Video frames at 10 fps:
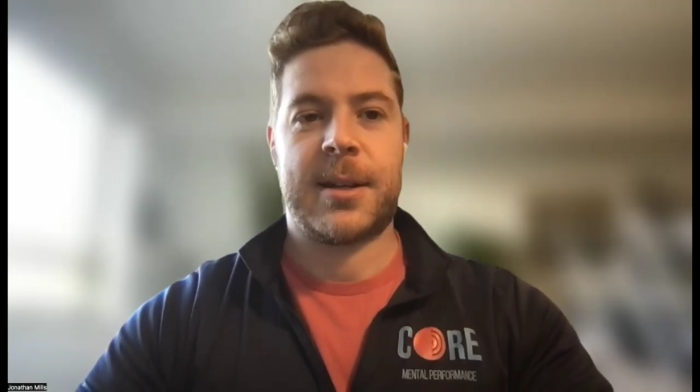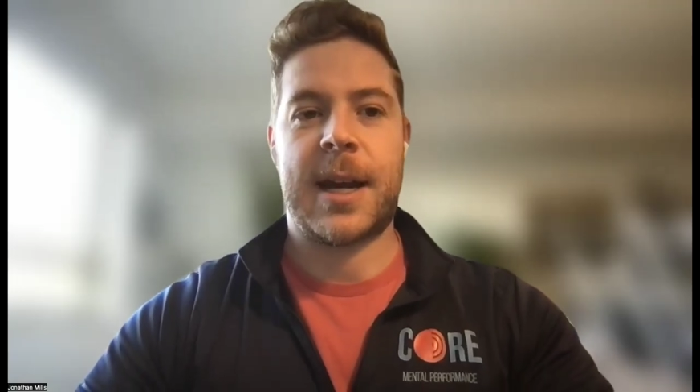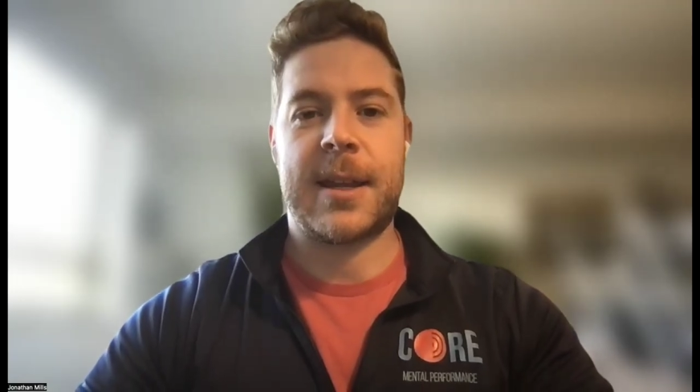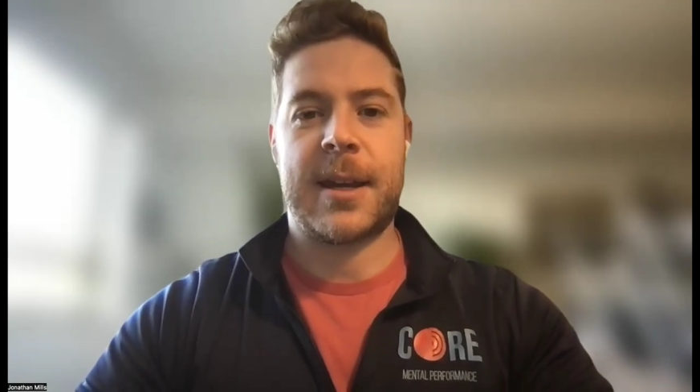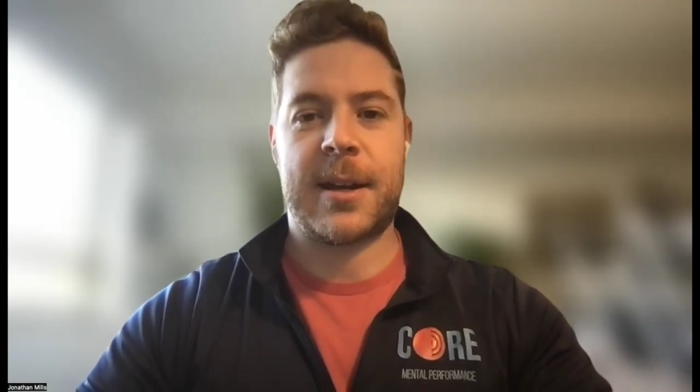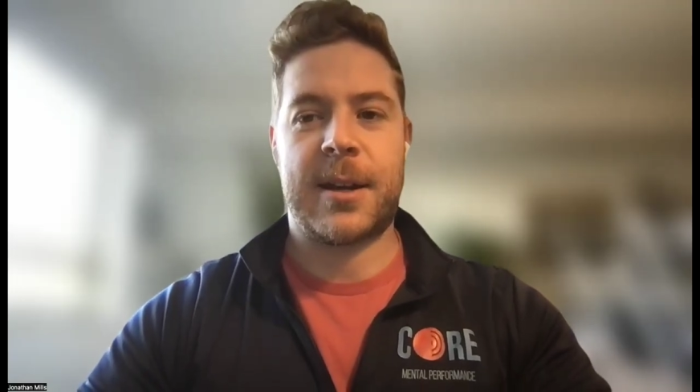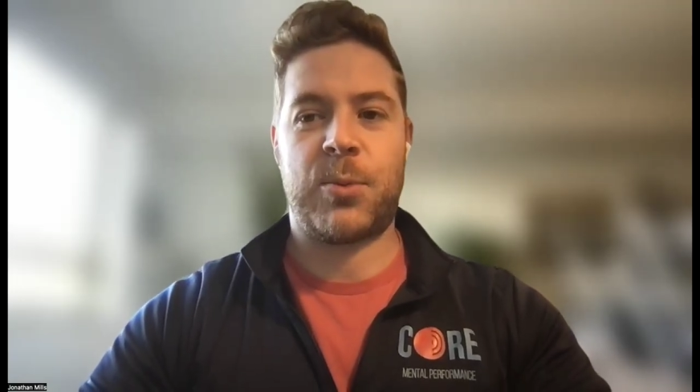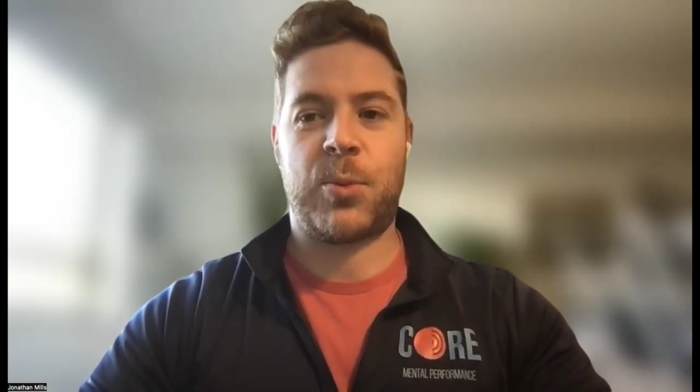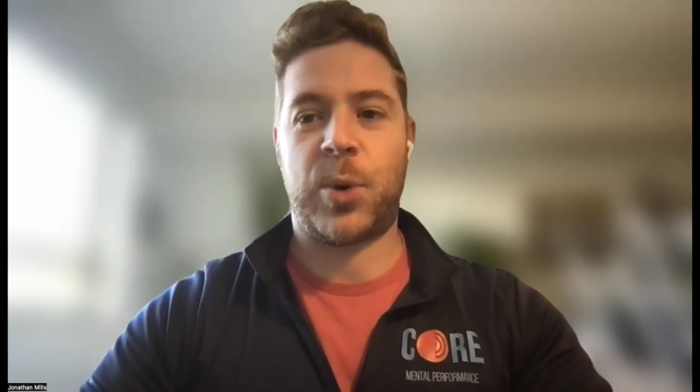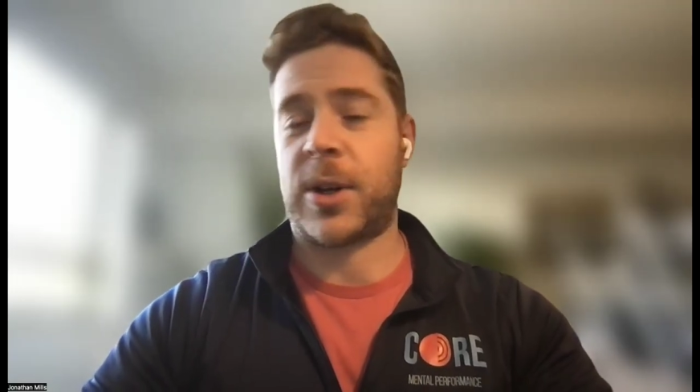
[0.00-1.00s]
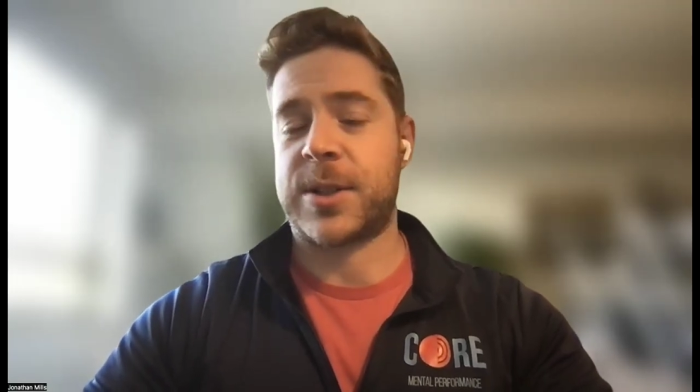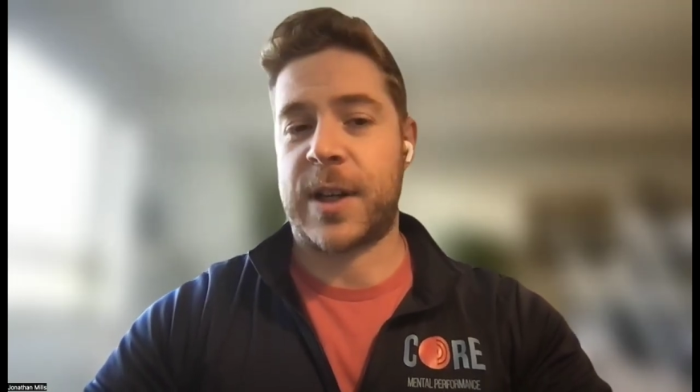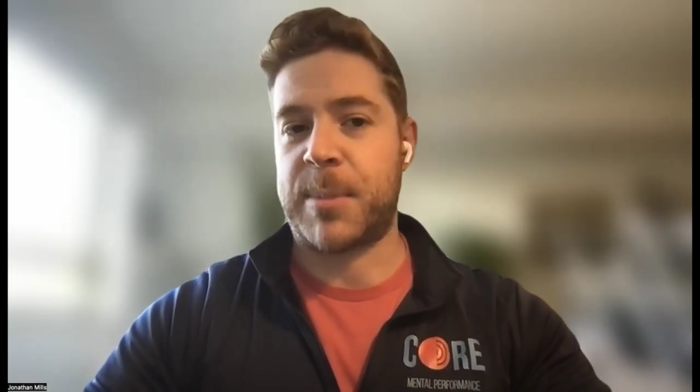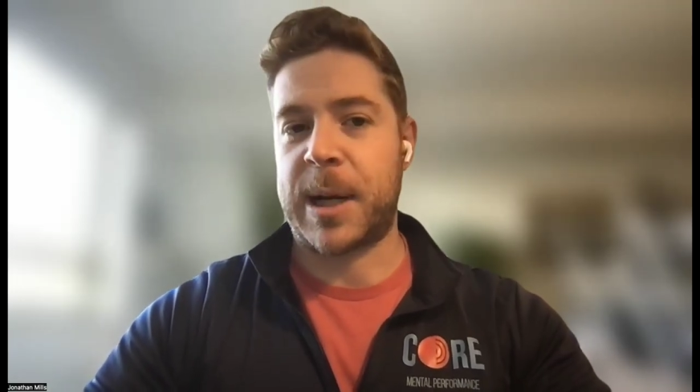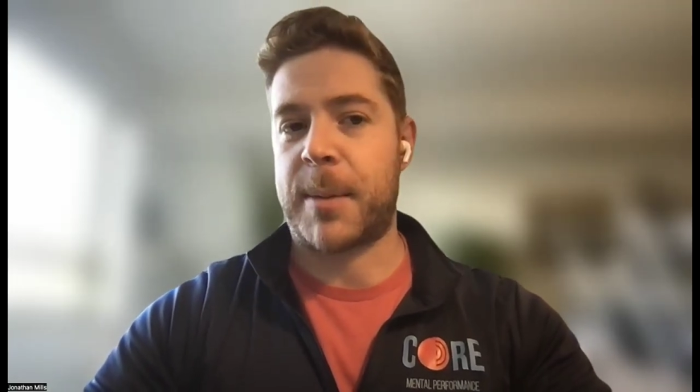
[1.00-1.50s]
and then would also
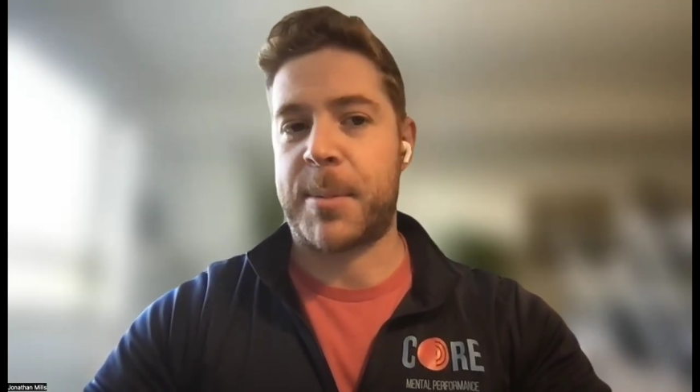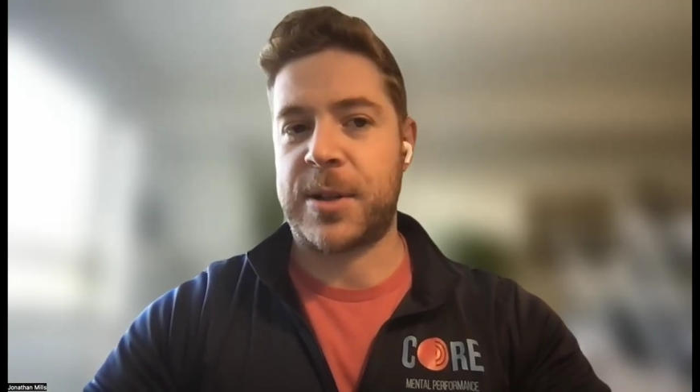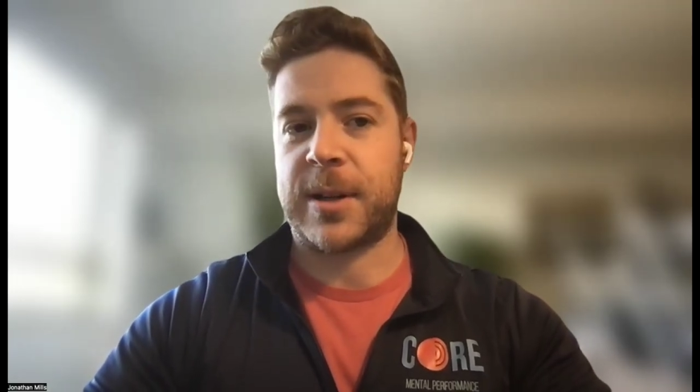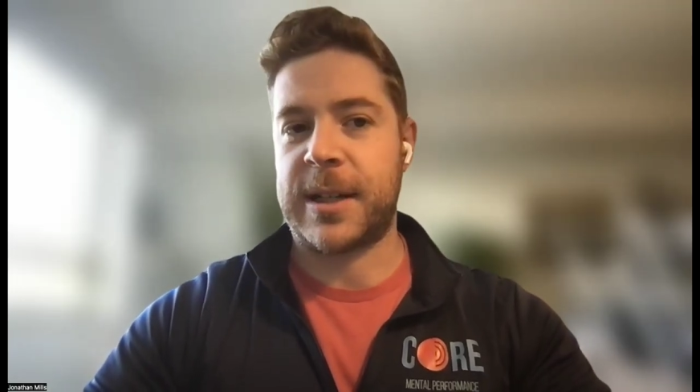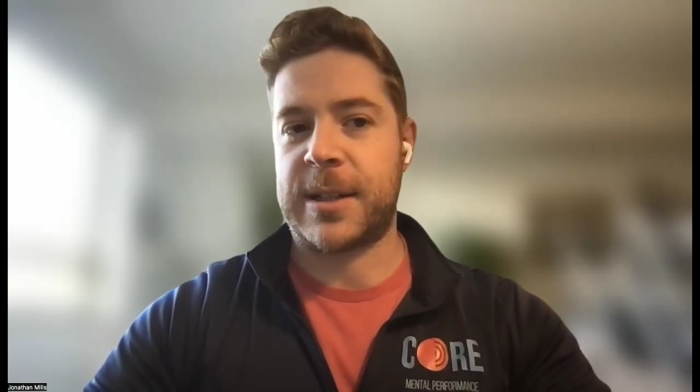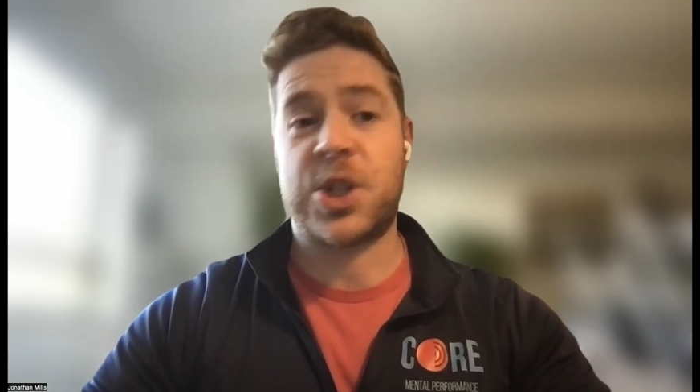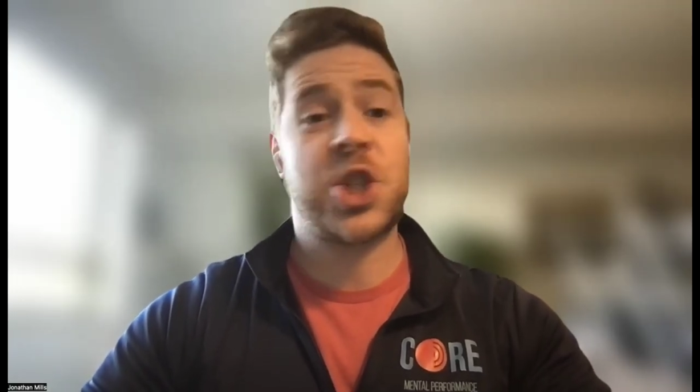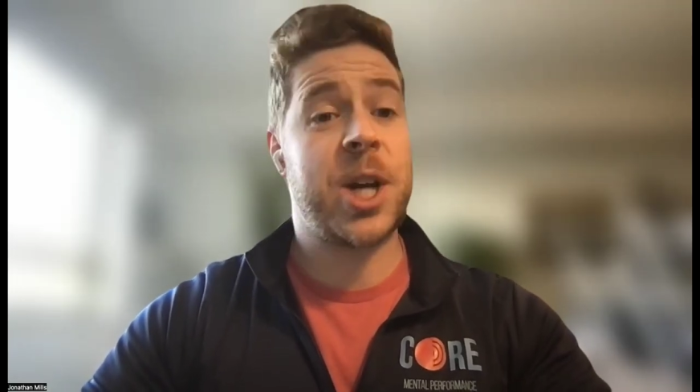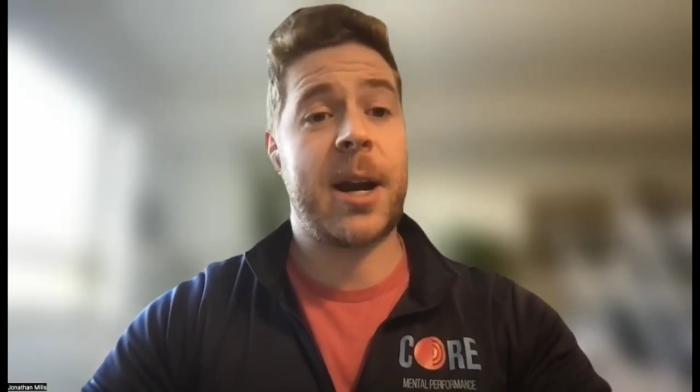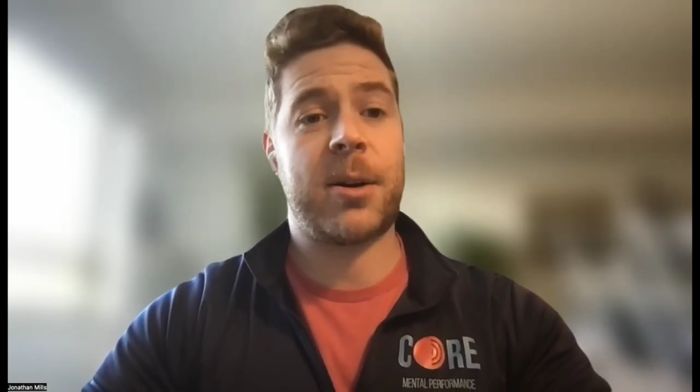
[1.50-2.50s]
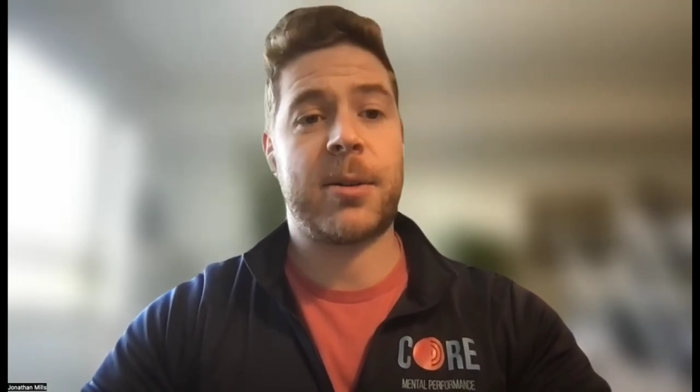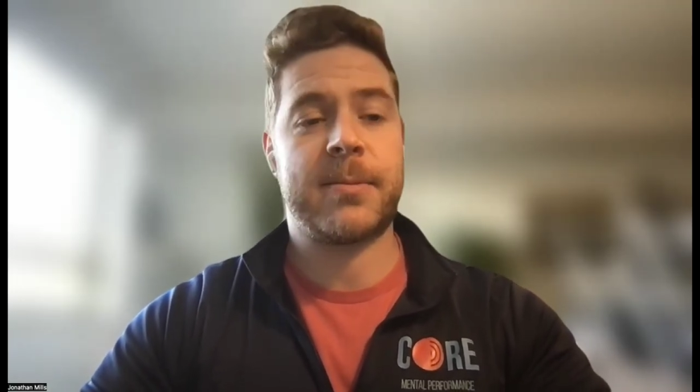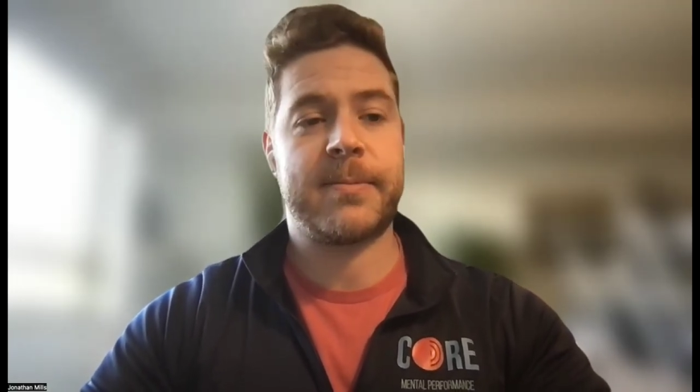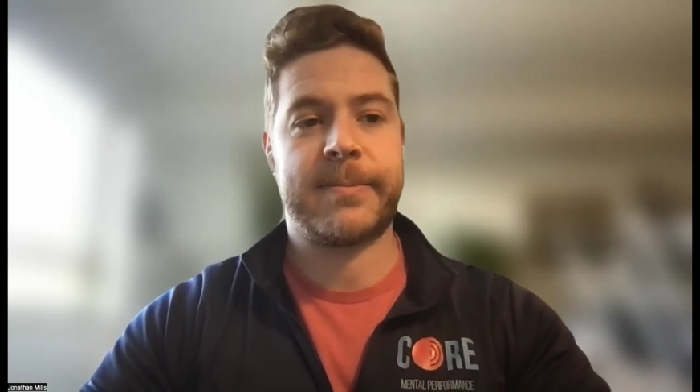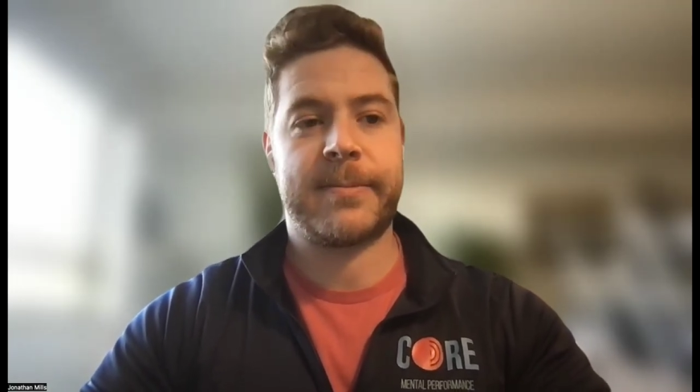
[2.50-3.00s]
give me an opportunity to
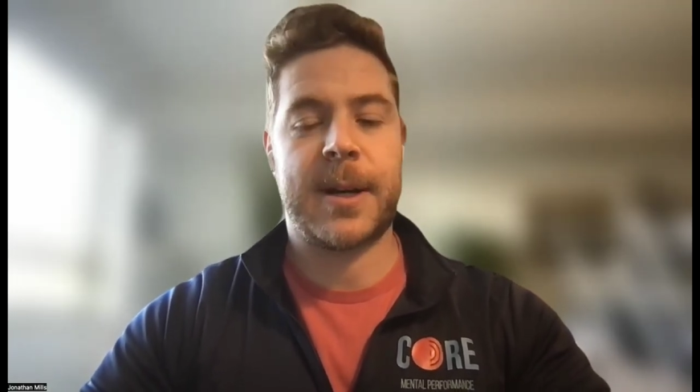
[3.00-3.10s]
share